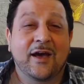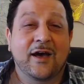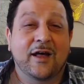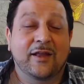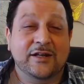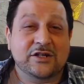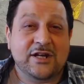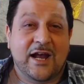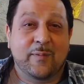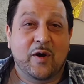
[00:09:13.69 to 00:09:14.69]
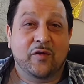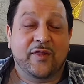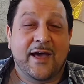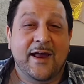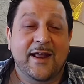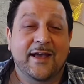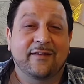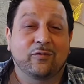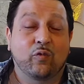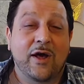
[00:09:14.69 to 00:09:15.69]
uh, let's chat about that
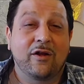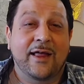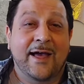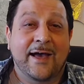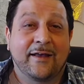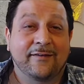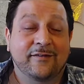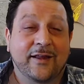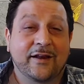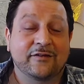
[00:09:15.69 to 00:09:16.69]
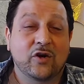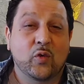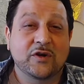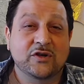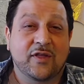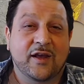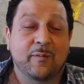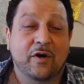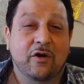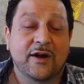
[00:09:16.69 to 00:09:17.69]
as well as let us know what you think
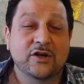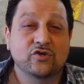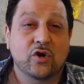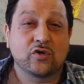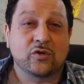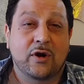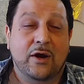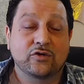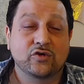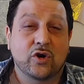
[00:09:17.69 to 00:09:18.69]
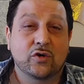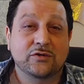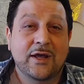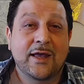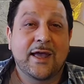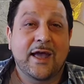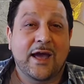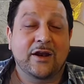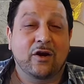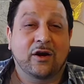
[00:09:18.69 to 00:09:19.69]
about our intros or outros
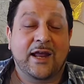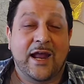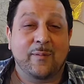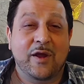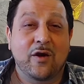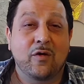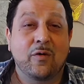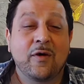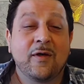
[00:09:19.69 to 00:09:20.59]
and our cameo.